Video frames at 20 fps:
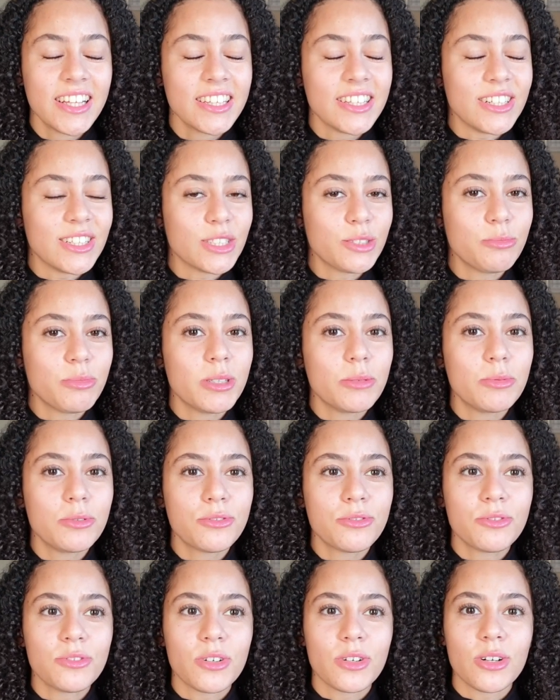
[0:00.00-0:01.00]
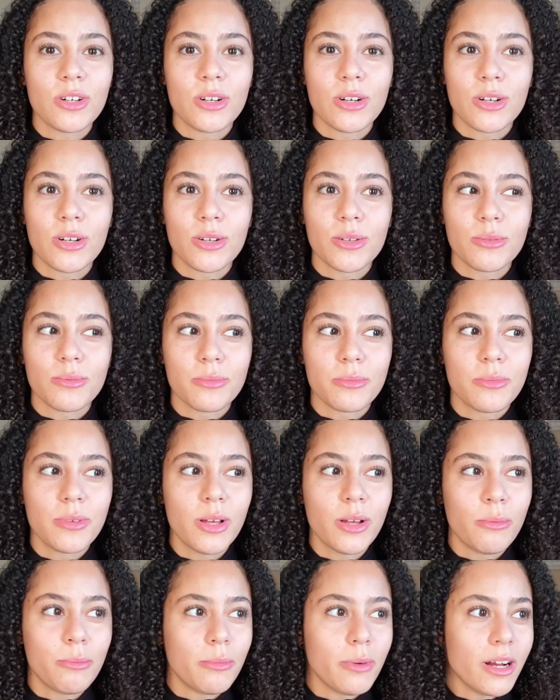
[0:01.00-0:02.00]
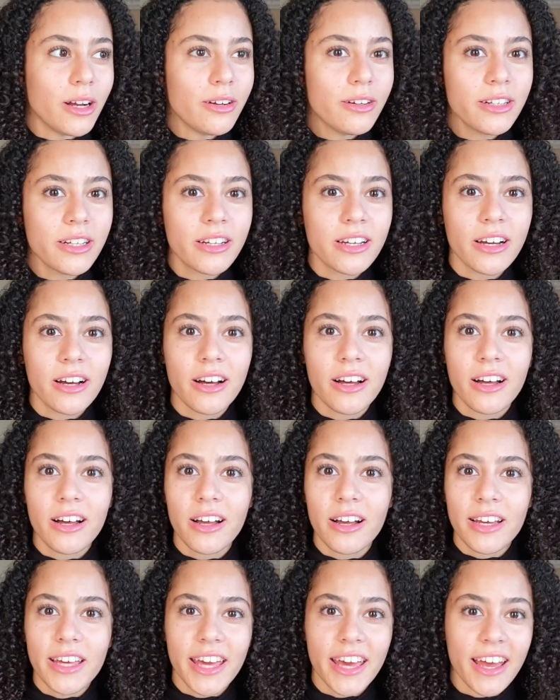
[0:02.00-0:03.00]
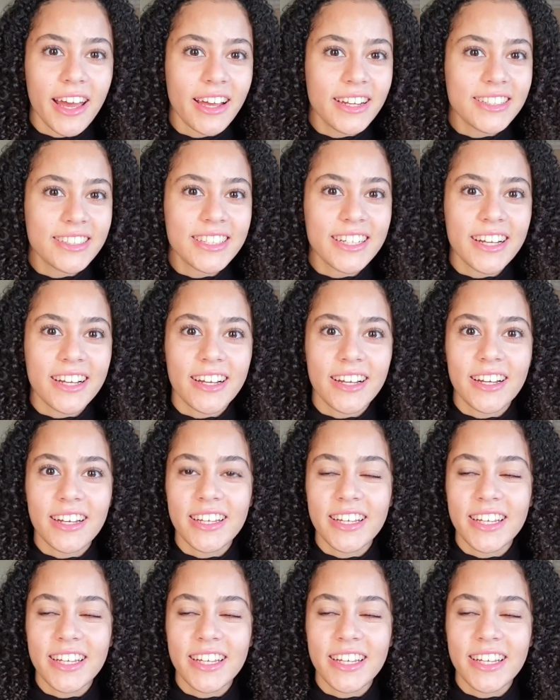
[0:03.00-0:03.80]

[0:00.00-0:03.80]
there's people from America, Canada,